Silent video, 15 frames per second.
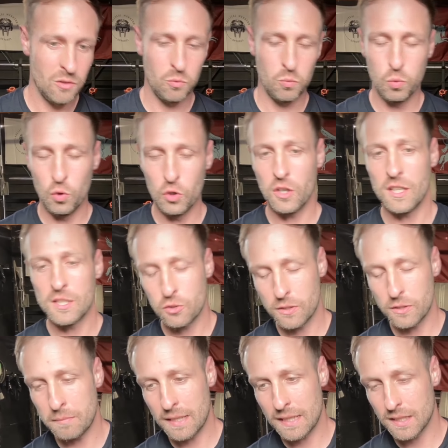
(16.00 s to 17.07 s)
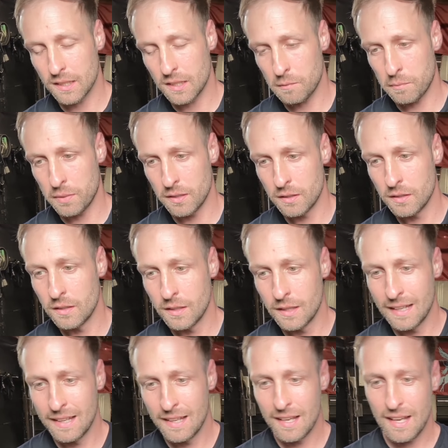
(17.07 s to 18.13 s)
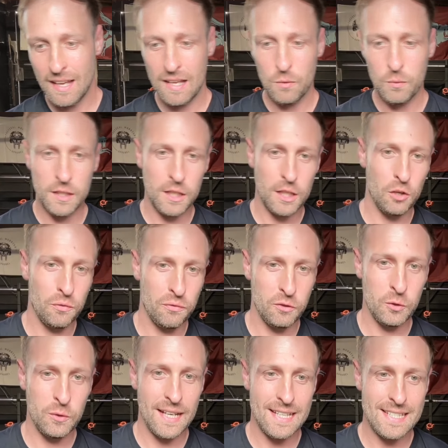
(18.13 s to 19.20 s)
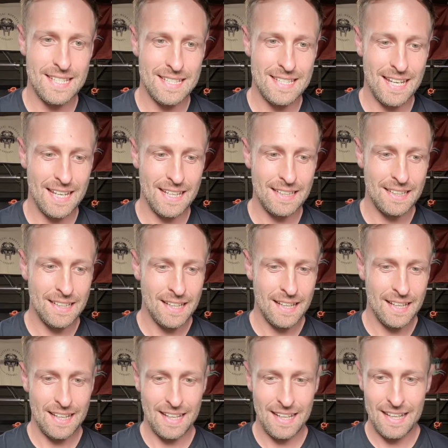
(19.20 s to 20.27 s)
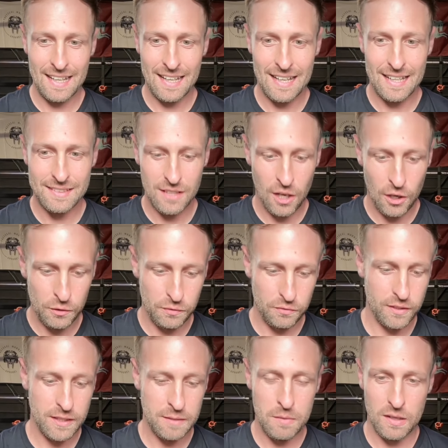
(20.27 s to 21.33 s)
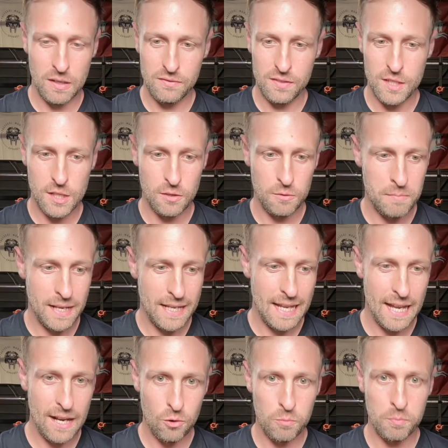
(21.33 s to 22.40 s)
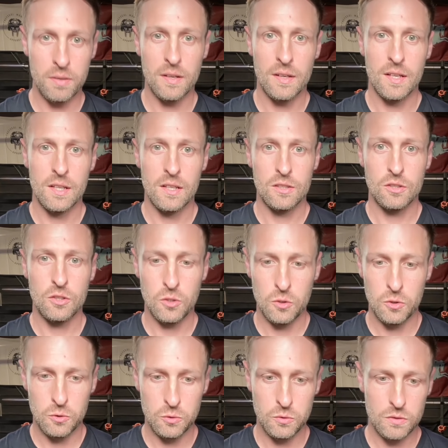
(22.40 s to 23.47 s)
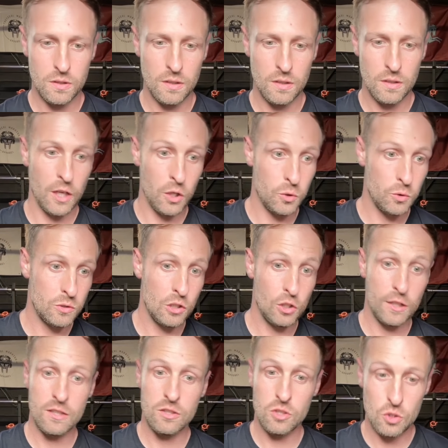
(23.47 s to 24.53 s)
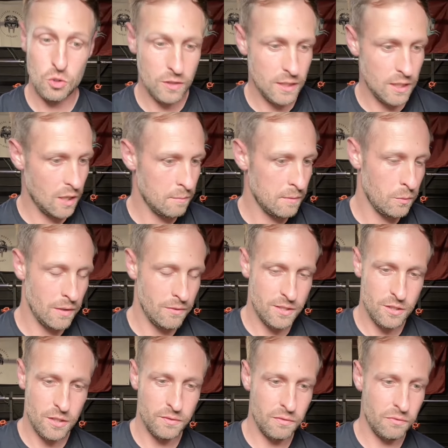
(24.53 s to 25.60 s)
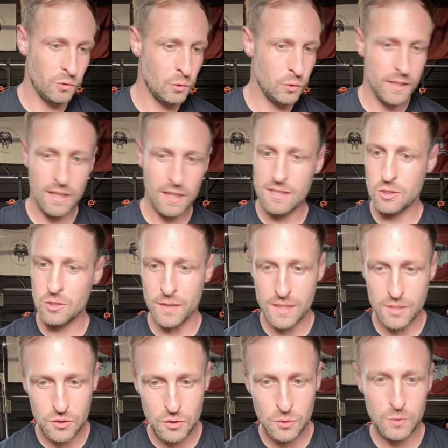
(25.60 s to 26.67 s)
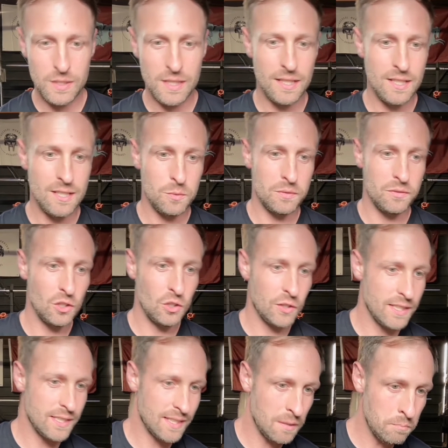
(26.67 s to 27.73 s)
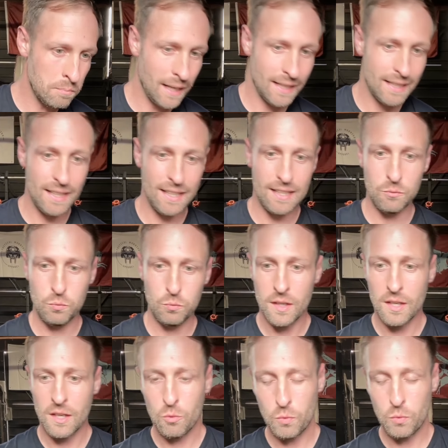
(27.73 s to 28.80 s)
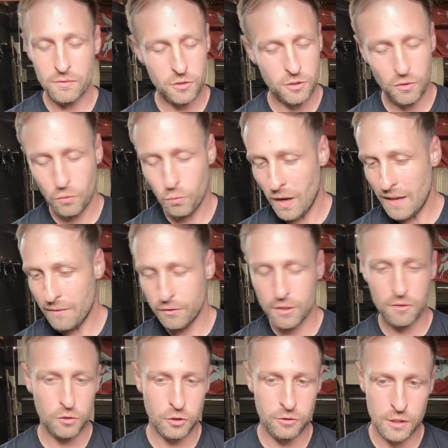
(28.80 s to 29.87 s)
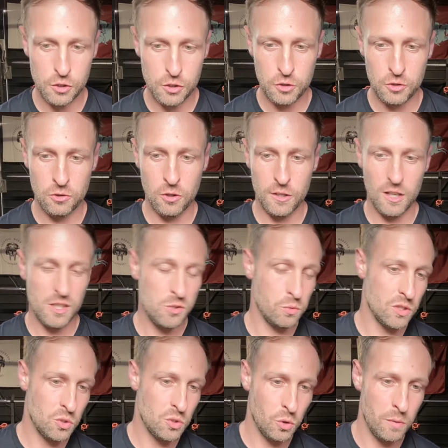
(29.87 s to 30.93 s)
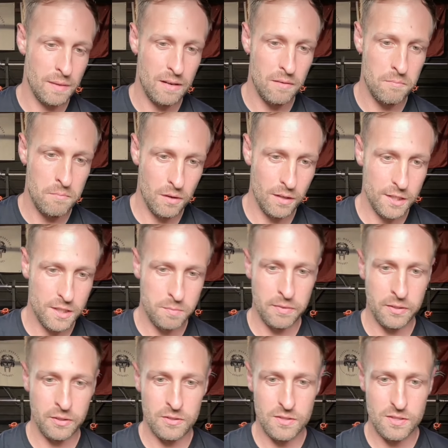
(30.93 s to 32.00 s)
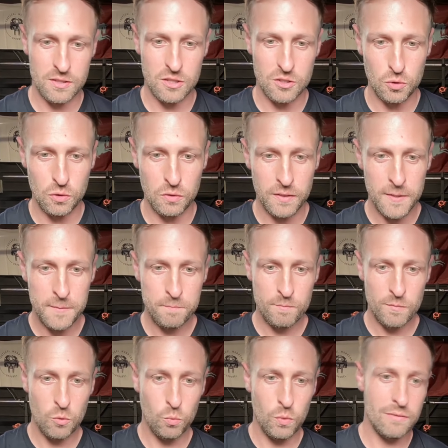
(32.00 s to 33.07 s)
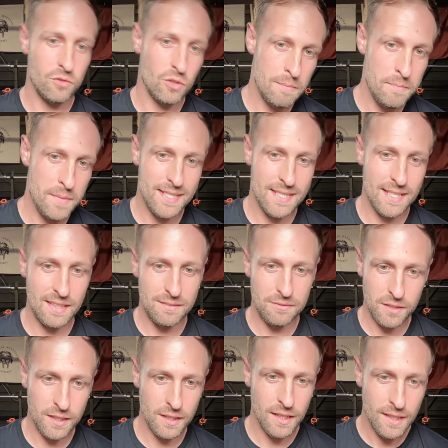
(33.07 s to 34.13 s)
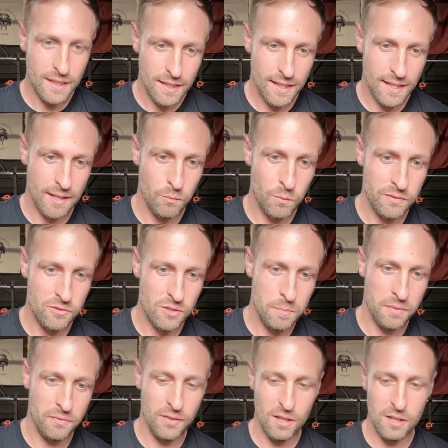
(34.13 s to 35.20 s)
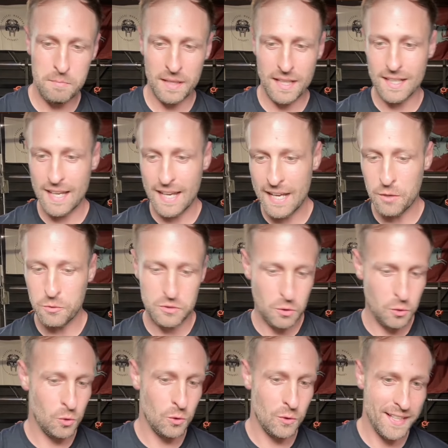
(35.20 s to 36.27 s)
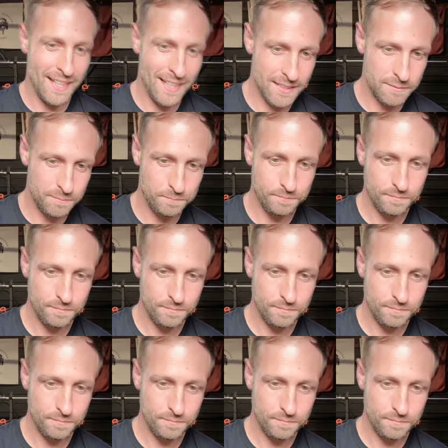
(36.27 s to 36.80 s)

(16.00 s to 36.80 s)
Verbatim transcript: Would I join back up? Uh, we're going to go through that today, and hopefully, my video may help use those looking to join the army, whether it's after four years, 22 years, whether you're looking to get back in, whether you're, whatever you're unsure And I just want to talk about my experience and sort of whether I miss anything and whether I prefer being out or in.